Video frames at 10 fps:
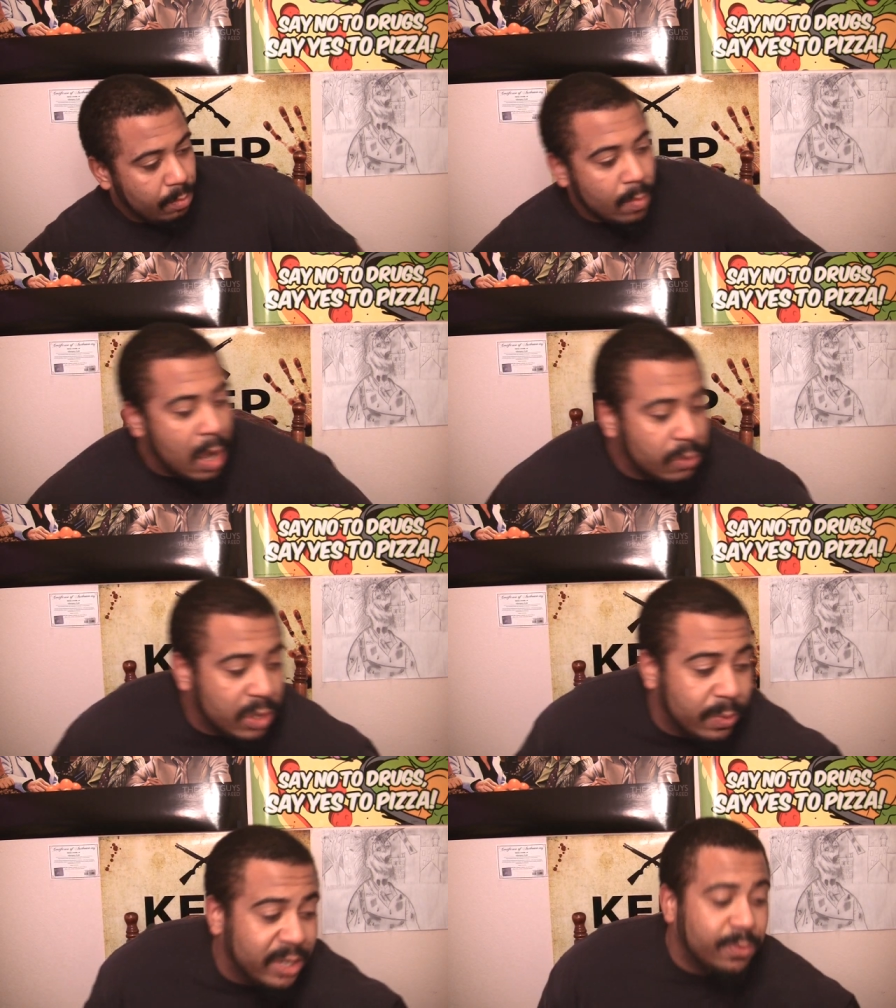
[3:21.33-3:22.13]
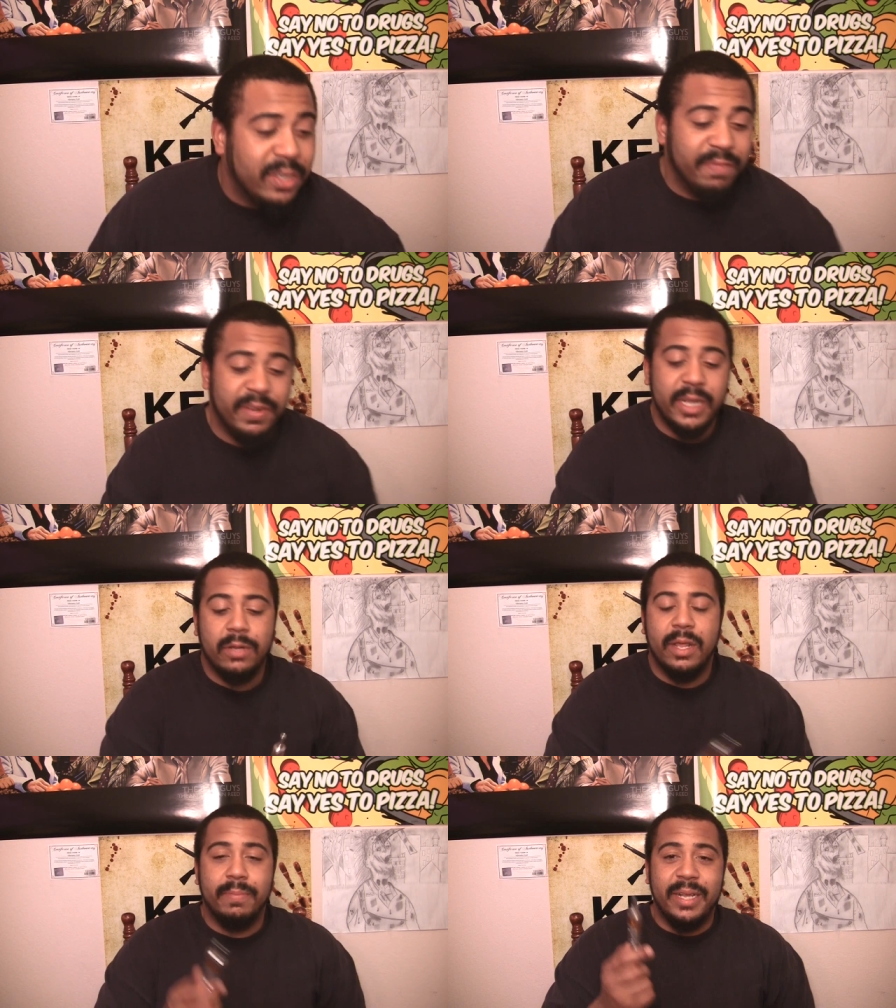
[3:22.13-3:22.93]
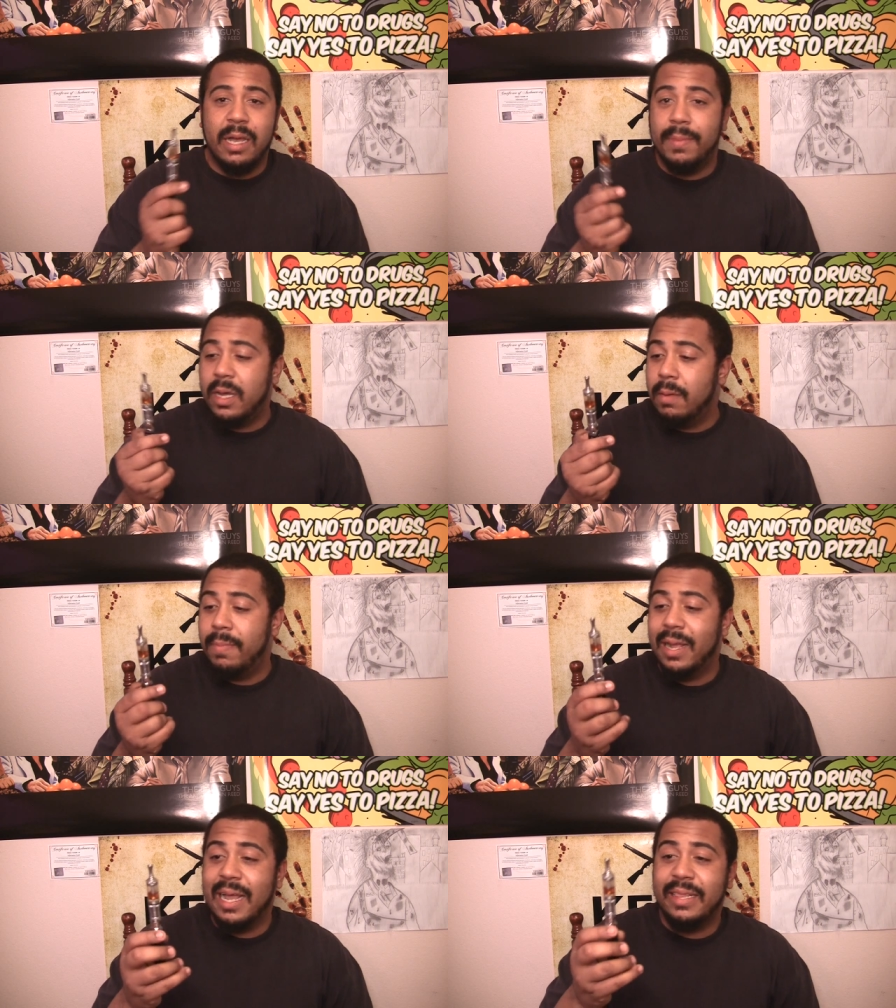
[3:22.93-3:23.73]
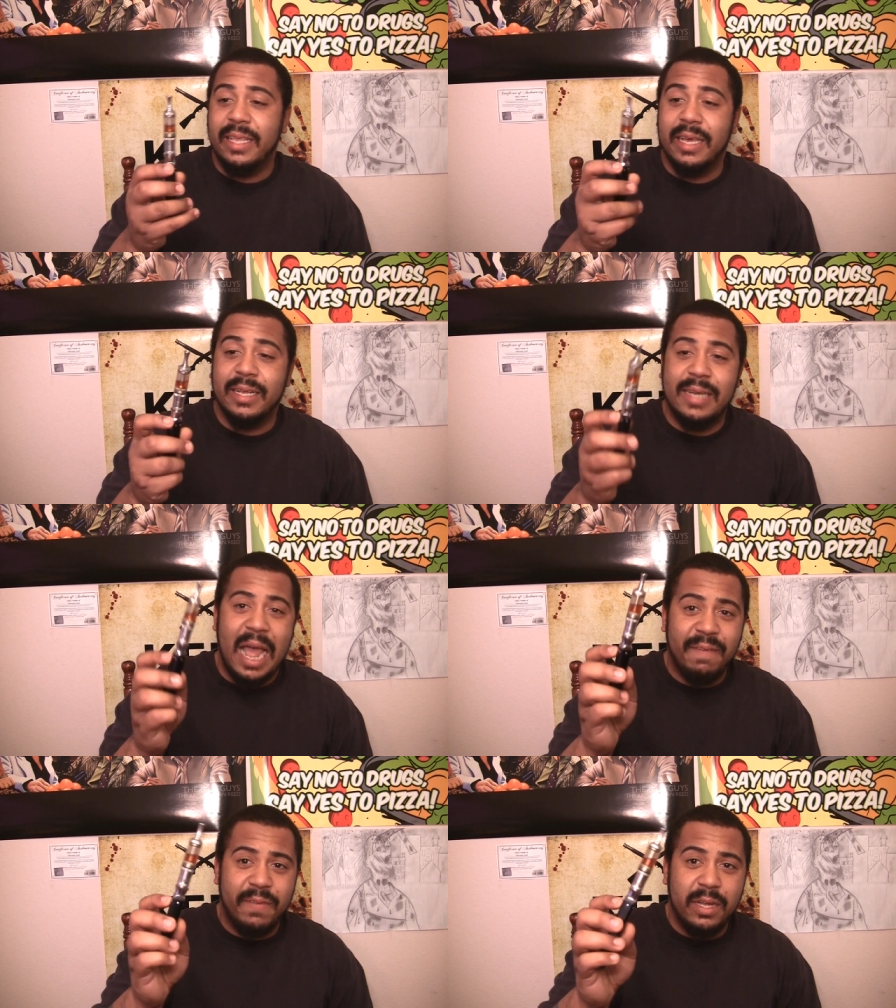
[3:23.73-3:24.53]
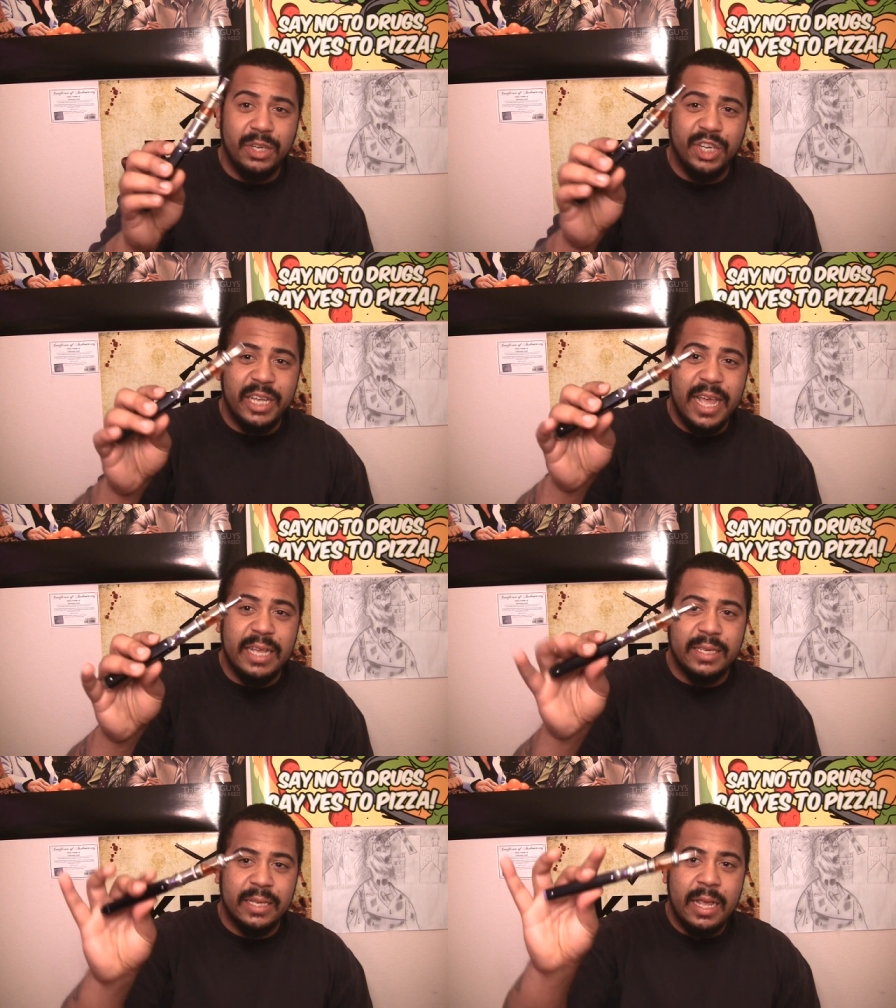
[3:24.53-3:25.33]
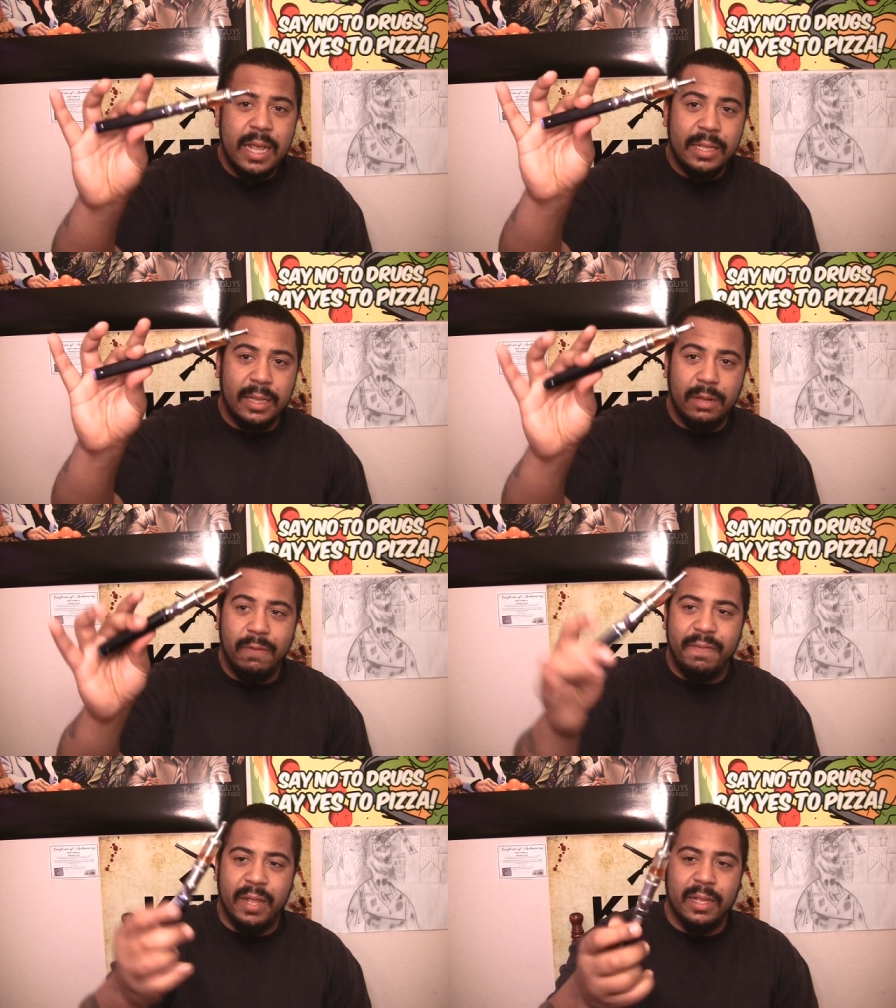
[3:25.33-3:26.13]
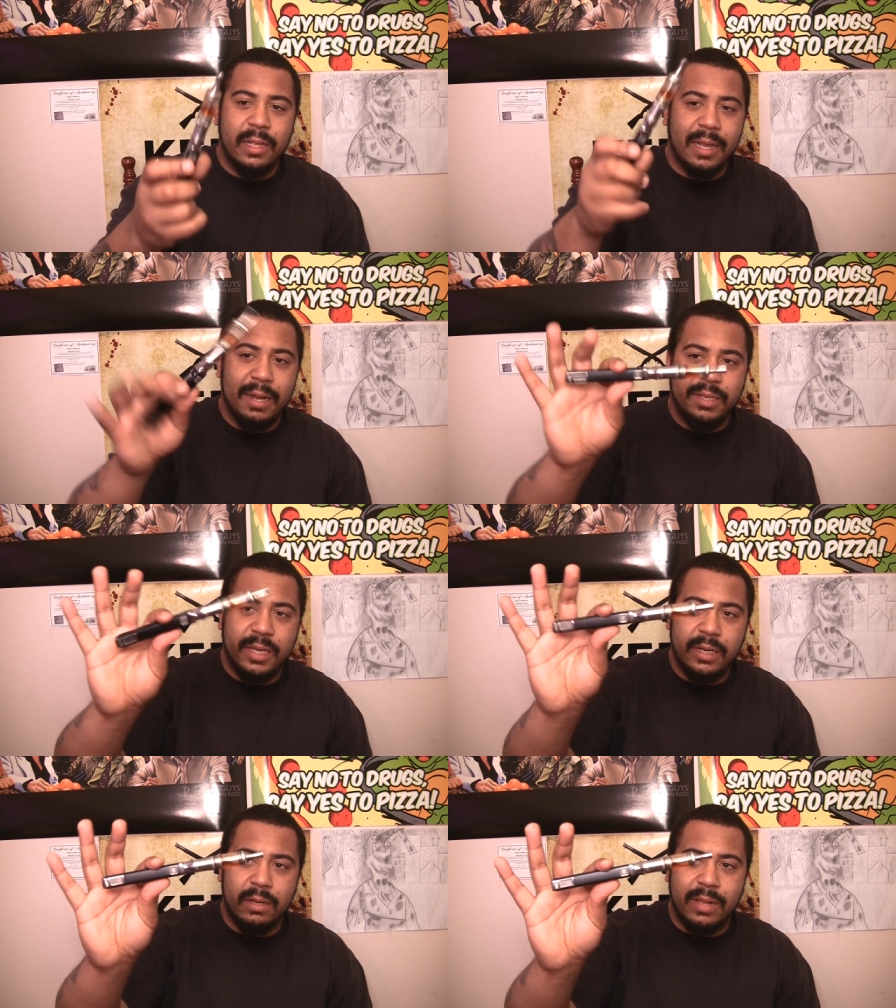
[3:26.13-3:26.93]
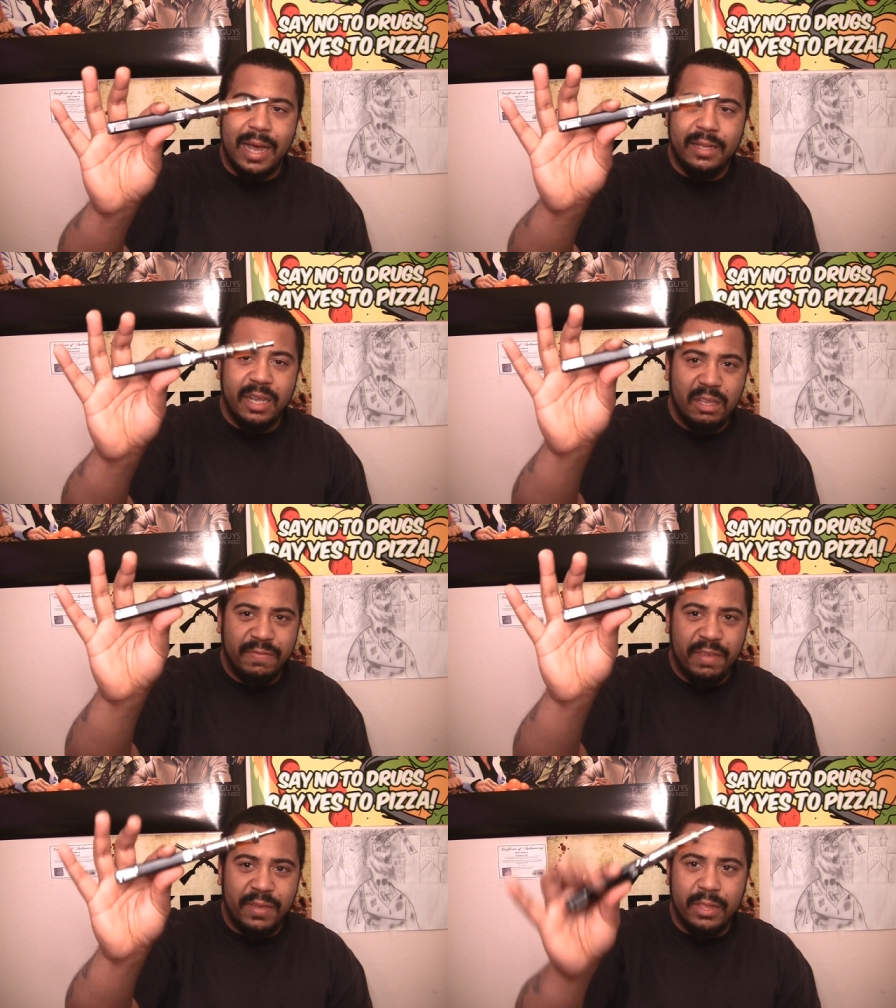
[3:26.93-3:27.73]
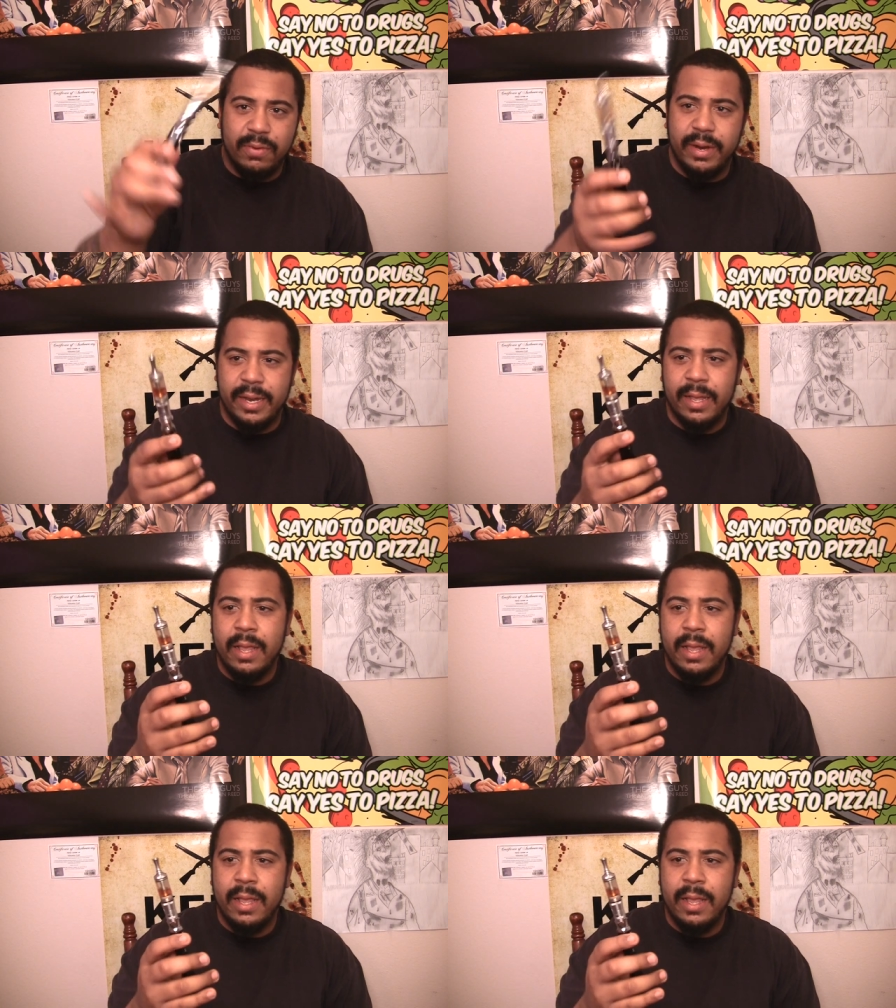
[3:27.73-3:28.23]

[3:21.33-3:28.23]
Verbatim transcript: Also, interesting video that'll be coming up. I got the Taifun GS, the little fella. Got it sitting on the iTaste VV3.